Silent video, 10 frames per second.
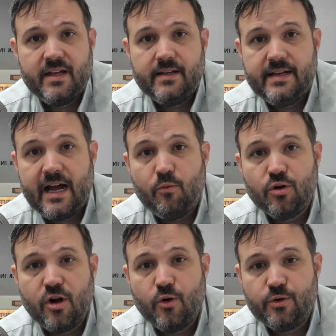Now we'll
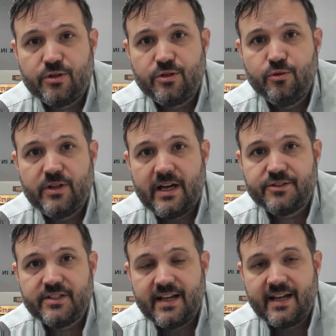go to
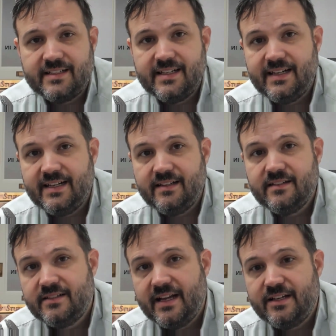2019.
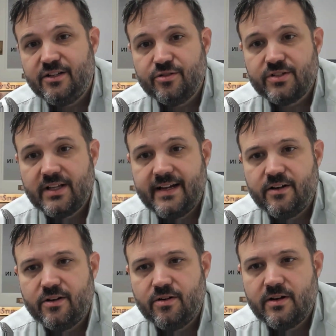10 years
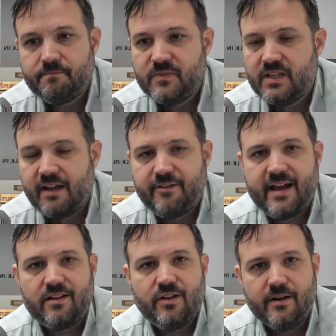later, I've
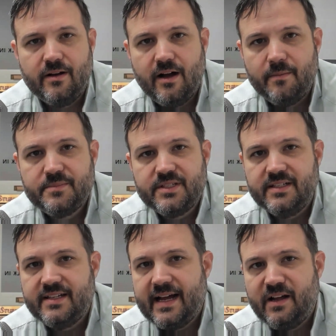had a lot of ups
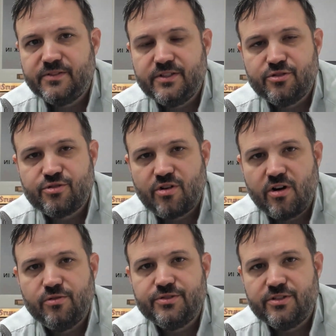and downs and
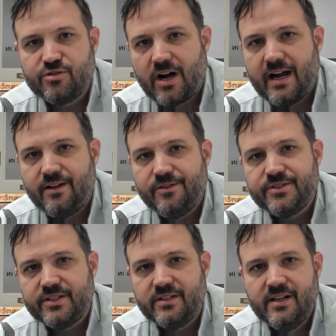struggles and
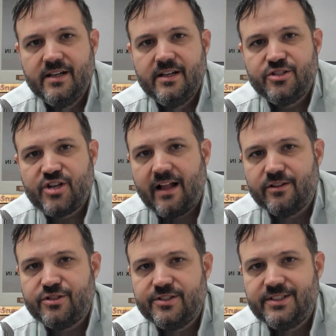trials and
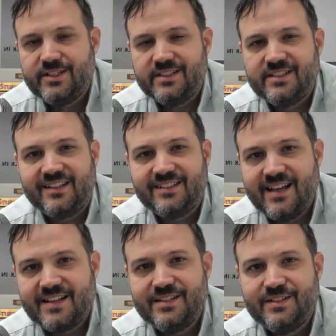challenges and
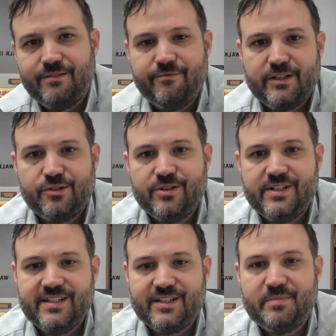successes and
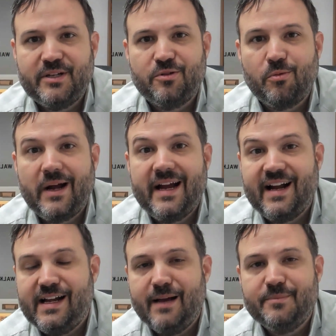victories. It's been great.
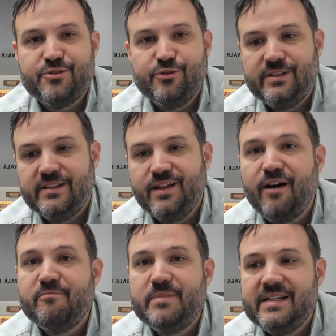I absolutely
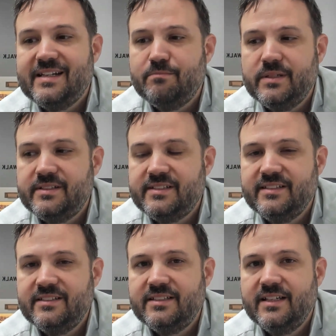love being in
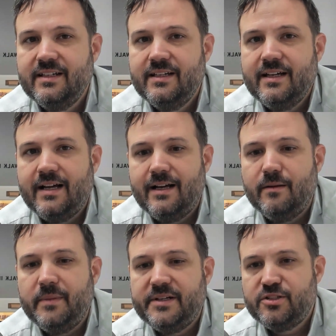business.
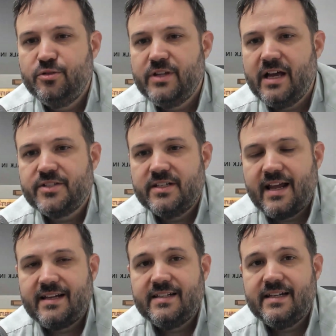But
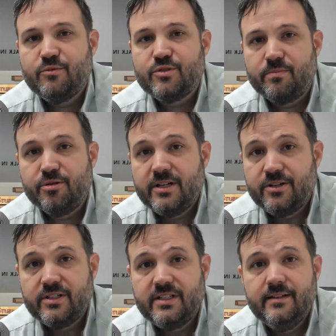2019 was a pretty
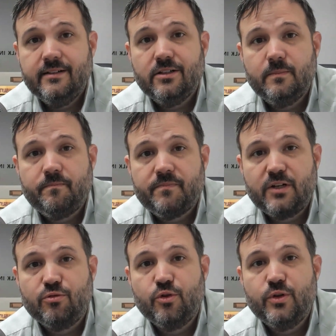good year. I
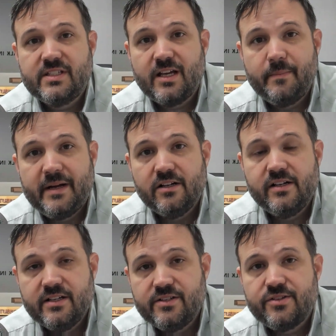grew in some
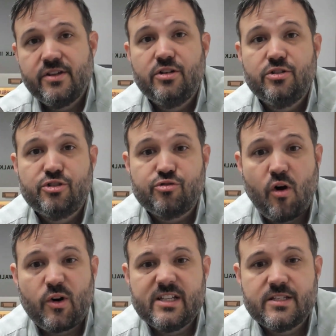areas,
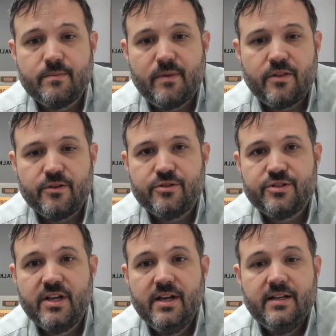shrunk in some
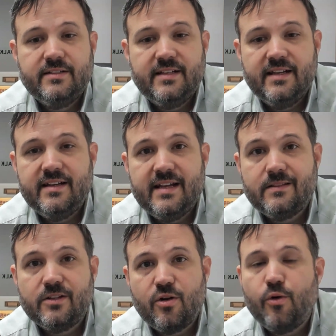others, didn't
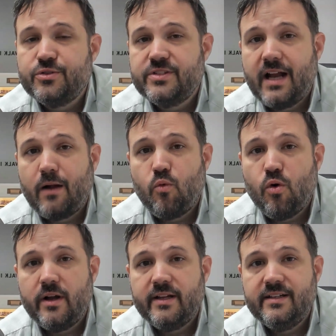hit the goals that I
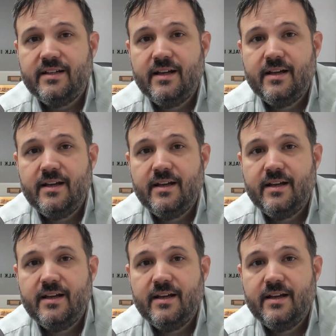wanted.